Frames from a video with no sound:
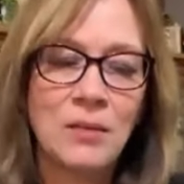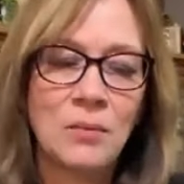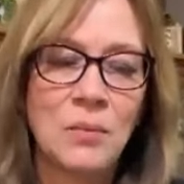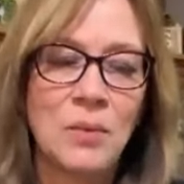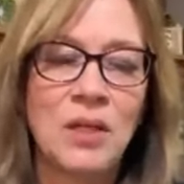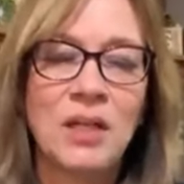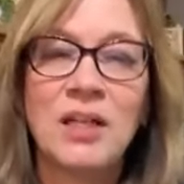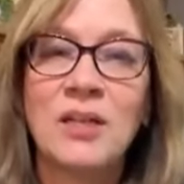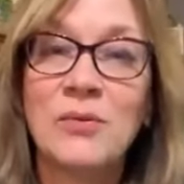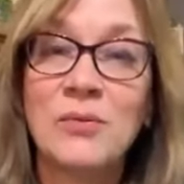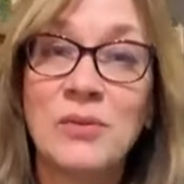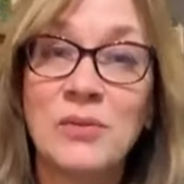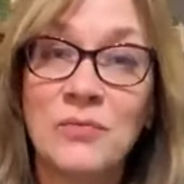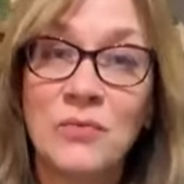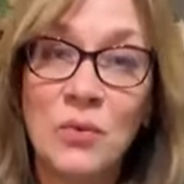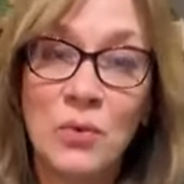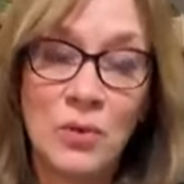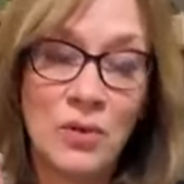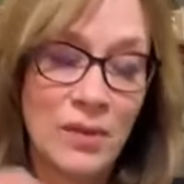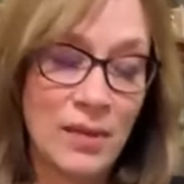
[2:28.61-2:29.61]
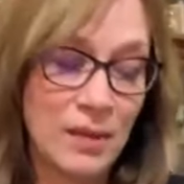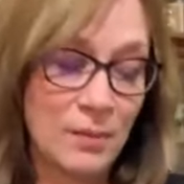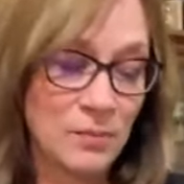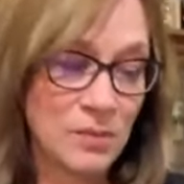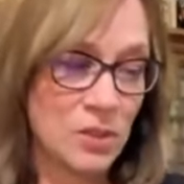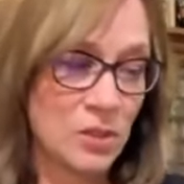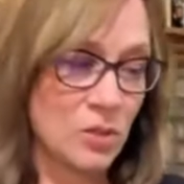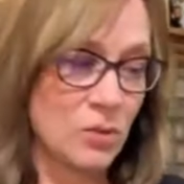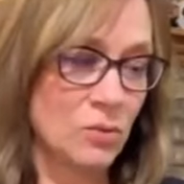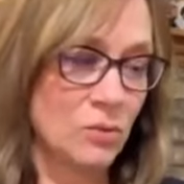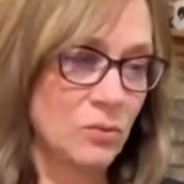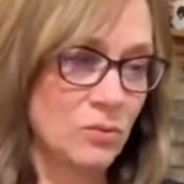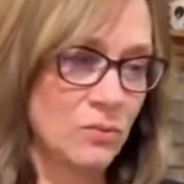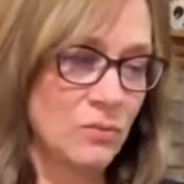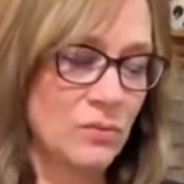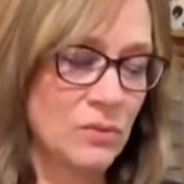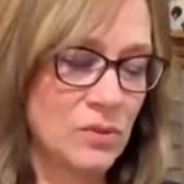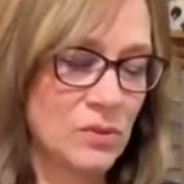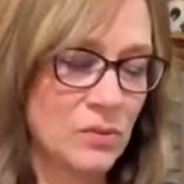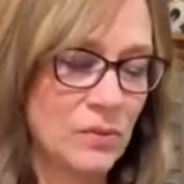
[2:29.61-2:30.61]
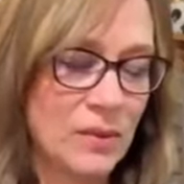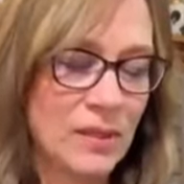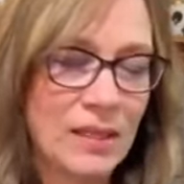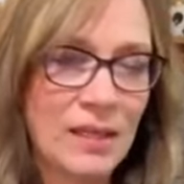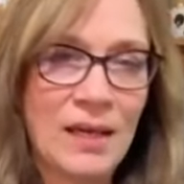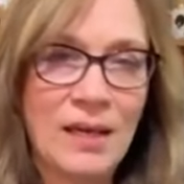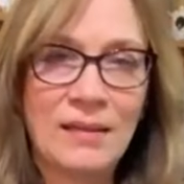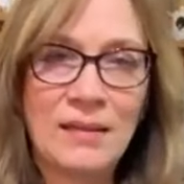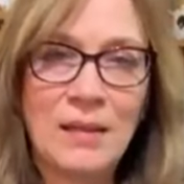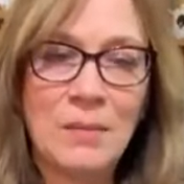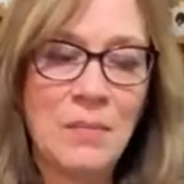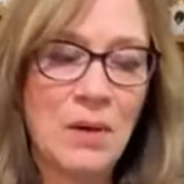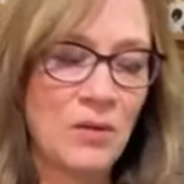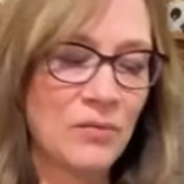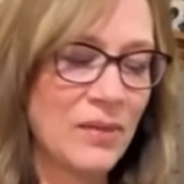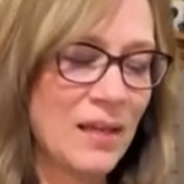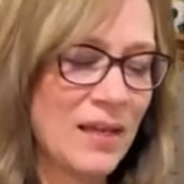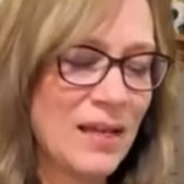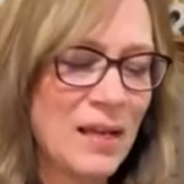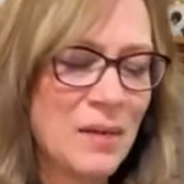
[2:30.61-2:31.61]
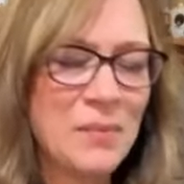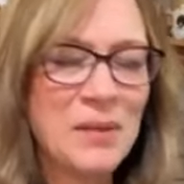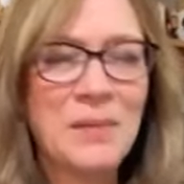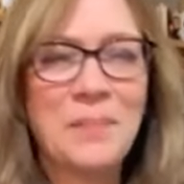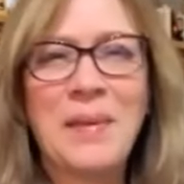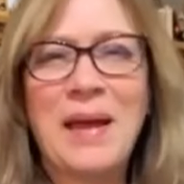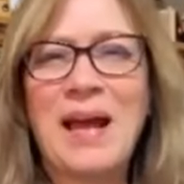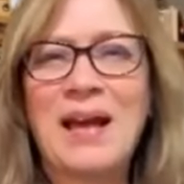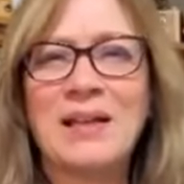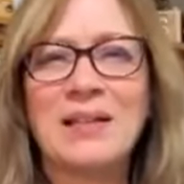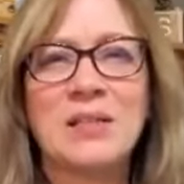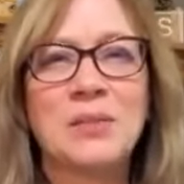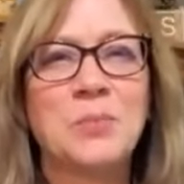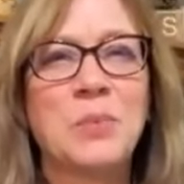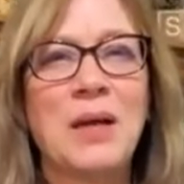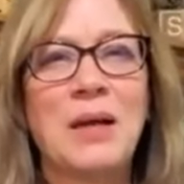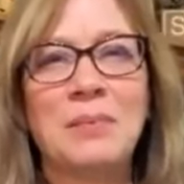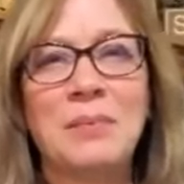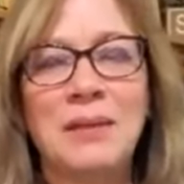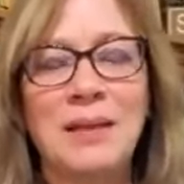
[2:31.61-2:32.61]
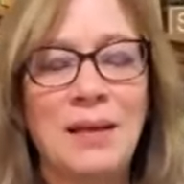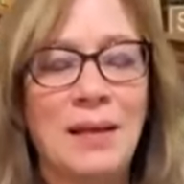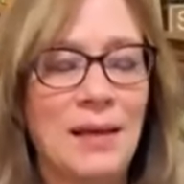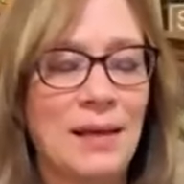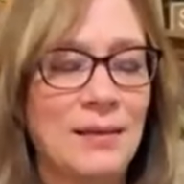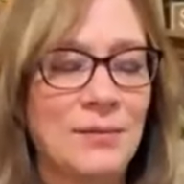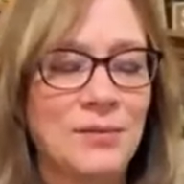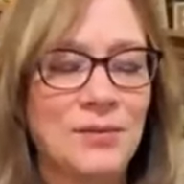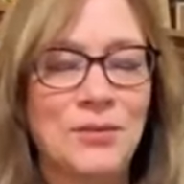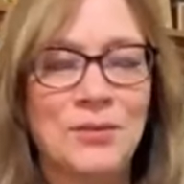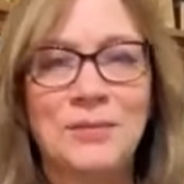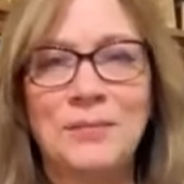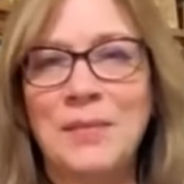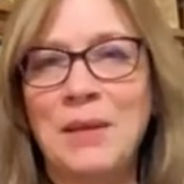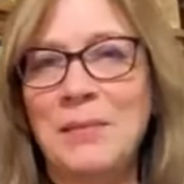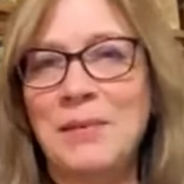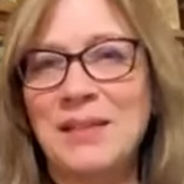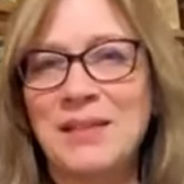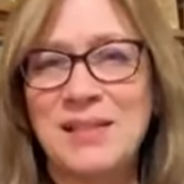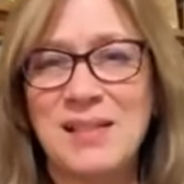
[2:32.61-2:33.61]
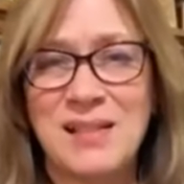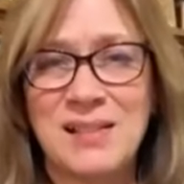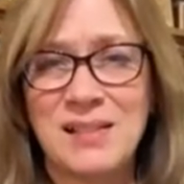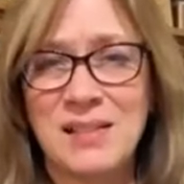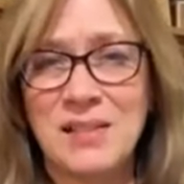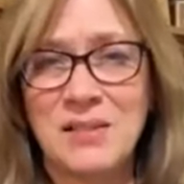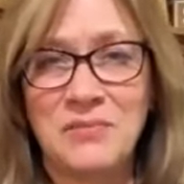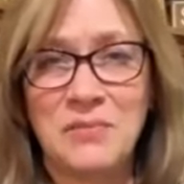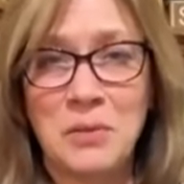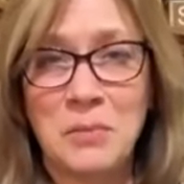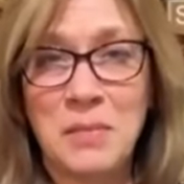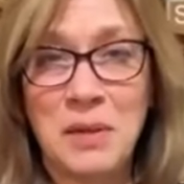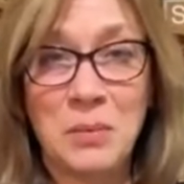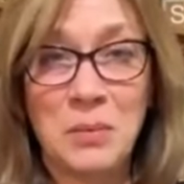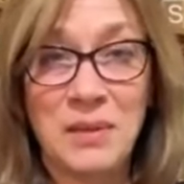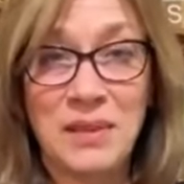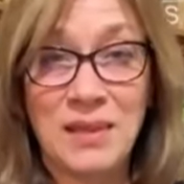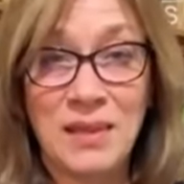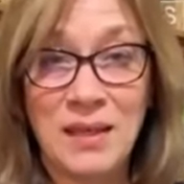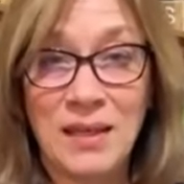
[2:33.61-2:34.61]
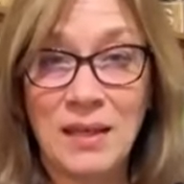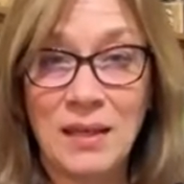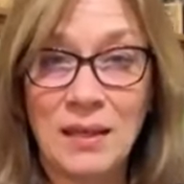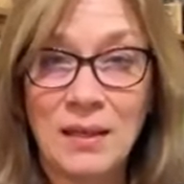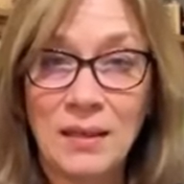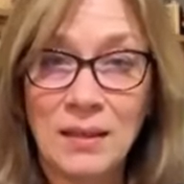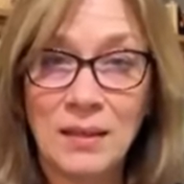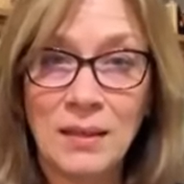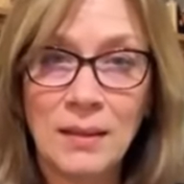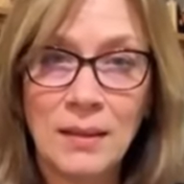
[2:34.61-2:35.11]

We're going to use four of them too. So we've got them out. They come in a package, probably, I don't know, maybe a dozen of them, I would think.